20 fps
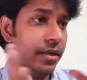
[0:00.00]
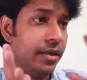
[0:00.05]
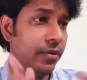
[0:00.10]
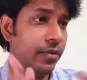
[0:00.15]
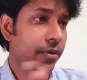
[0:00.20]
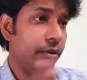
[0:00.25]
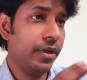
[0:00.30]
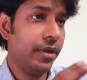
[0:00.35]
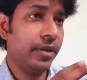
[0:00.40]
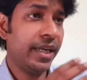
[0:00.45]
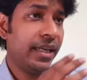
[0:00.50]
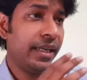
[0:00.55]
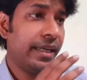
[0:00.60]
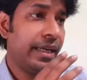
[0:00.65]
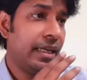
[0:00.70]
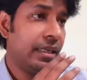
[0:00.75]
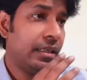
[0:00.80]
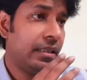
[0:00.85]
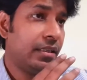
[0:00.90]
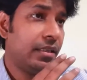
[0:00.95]
you can
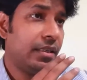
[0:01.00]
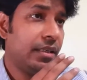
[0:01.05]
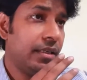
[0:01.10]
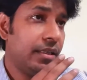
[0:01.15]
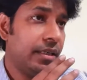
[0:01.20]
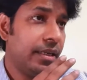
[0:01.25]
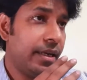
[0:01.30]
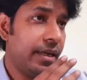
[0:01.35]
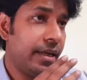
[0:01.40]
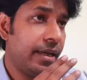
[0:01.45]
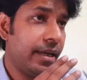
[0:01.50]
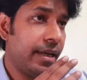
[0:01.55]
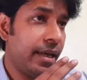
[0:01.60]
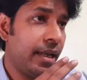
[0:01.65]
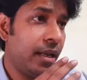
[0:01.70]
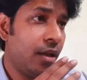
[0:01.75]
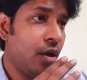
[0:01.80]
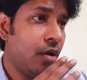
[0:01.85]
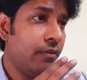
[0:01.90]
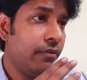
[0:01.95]
get, along
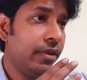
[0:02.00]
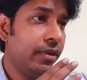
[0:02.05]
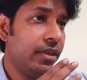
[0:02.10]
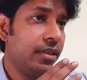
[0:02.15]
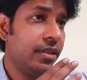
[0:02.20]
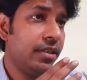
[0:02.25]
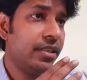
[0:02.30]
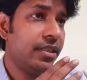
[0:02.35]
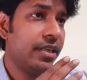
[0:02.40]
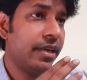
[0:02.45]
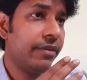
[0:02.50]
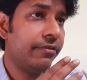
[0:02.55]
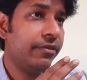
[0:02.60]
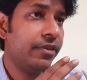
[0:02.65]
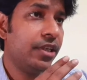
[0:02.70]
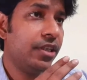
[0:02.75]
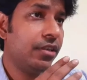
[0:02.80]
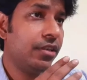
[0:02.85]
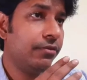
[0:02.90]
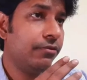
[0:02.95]
with this Affinity
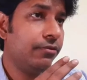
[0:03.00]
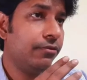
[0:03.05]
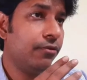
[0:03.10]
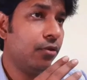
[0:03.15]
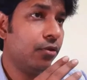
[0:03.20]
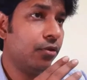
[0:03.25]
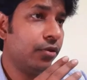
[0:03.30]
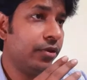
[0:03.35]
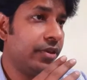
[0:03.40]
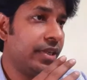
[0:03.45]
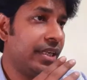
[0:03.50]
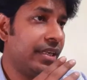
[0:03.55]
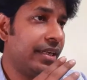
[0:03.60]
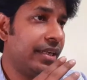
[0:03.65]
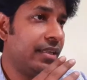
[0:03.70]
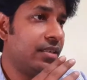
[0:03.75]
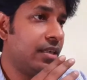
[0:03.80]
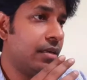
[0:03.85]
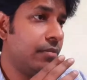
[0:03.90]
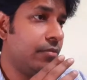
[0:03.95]
Photo, you can get some of
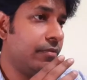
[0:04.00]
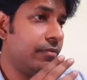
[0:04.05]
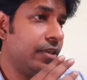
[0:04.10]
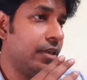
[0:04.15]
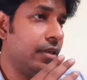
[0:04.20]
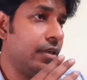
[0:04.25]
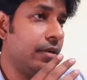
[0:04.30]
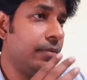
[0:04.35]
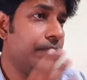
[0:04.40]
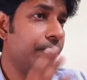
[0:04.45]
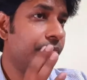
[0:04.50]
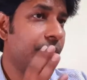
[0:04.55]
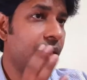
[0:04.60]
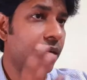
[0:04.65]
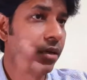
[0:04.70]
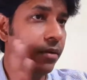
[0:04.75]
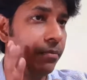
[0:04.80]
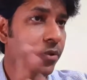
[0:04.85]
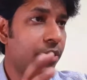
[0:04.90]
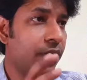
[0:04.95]
the
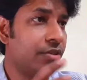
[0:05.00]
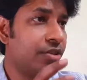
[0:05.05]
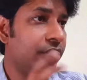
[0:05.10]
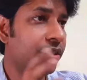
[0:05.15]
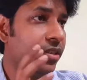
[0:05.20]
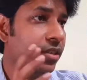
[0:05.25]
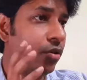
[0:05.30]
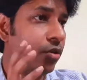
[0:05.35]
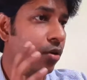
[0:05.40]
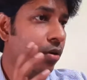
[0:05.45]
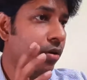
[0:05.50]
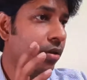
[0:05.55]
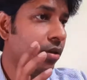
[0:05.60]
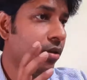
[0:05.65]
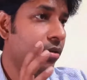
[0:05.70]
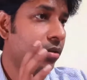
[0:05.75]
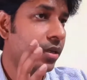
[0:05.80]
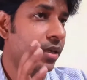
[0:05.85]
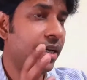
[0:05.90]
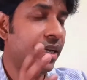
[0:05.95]
brushes and all
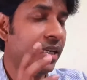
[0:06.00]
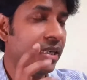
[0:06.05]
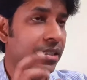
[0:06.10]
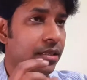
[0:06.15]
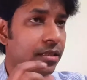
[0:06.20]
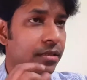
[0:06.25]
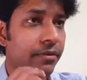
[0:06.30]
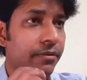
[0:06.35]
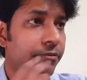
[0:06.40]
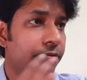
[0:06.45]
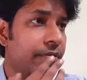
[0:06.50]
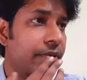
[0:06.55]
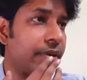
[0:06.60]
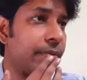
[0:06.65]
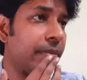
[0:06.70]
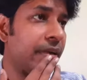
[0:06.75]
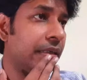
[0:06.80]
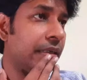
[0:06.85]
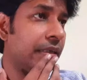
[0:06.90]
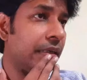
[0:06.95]
as free
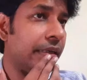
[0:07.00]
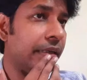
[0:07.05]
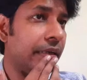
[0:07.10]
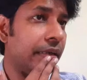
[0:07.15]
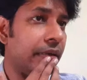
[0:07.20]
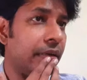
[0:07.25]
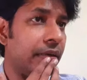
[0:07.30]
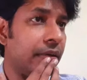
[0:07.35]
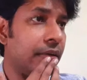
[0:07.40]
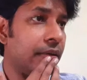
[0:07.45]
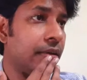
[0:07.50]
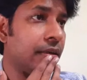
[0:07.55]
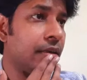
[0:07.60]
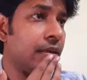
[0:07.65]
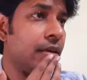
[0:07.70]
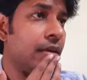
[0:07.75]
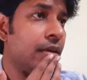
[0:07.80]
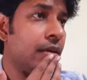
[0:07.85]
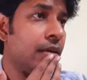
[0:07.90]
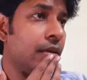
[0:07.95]
bundling.
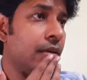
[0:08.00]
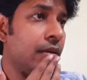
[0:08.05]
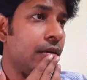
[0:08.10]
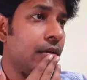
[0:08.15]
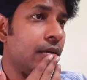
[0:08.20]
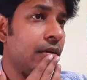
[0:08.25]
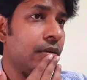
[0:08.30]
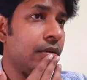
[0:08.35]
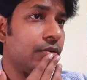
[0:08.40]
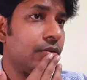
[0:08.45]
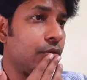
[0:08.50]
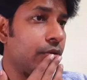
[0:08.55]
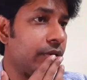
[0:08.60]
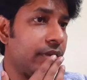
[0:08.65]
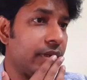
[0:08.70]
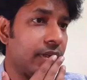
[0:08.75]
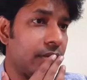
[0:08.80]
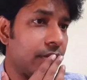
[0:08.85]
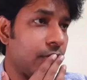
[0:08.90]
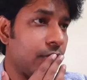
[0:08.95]
So you
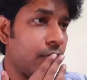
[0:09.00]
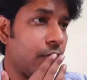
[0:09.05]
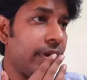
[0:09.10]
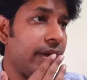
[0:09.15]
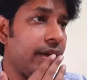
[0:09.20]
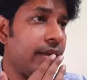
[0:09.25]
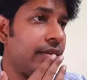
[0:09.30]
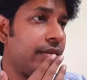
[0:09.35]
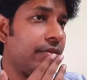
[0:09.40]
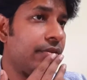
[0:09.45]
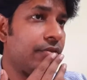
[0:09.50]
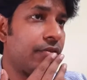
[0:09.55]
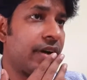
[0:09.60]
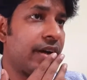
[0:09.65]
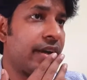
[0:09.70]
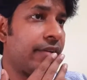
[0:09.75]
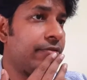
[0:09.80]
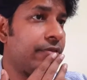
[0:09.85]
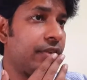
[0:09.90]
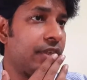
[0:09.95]
can go ahead and try
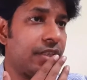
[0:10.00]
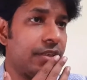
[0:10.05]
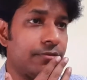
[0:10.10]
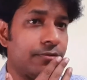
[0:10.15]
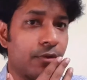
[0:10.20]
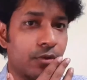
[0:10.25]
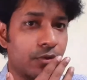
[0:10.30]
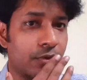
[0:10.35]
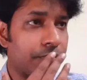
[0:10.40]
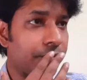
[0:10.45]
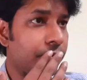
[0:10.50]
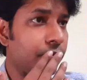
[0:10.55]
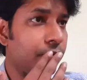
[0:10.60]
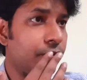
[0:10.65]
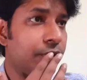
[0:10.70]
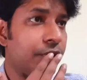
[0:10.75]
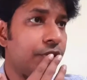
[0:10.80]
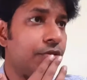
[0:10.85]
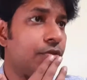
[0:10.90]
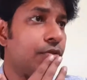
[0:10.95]
Affinity Photo if you
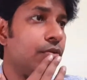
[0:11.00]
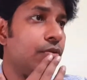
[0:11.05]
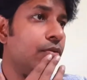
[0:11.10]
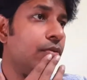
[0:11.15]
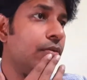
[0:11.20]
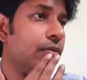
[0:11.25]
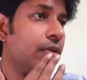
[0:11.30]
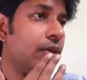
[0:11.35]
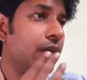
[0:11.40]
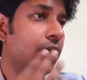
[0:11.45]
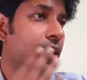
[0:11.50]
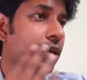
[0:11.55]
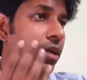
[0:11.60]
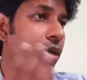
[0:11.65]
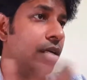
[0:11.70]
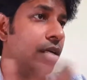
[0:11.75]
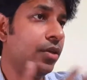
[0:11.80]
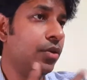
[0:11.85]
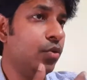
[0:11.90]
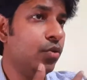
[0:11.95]
wish to
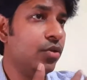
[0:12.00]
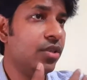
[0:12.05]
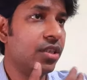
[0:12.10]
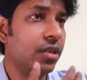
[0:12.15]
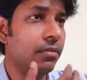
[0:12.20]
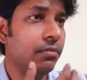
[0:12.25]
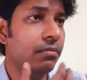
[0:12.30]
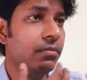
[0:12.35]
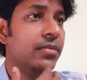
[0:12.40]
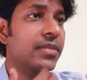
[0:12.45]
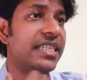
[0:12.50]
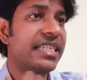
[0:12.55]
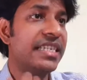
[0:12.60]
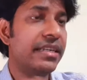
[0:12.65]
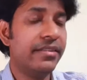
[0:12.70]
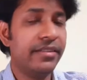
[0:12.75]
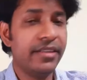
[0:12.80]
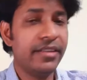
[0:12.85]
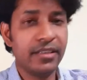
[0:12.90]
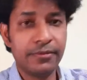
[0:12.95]
do some
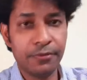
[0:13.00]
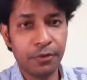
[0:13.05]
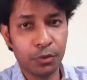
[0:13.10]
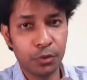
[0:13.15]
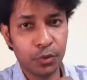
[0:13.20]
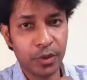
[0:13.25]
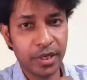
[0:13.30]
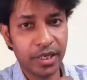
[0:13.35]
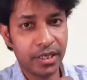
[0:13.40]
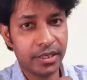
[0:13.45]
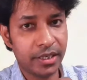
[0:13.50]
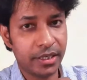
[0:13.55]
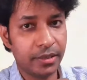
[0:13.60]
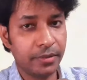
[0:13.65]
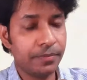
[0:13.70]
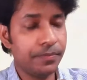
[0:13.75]
serious photo editing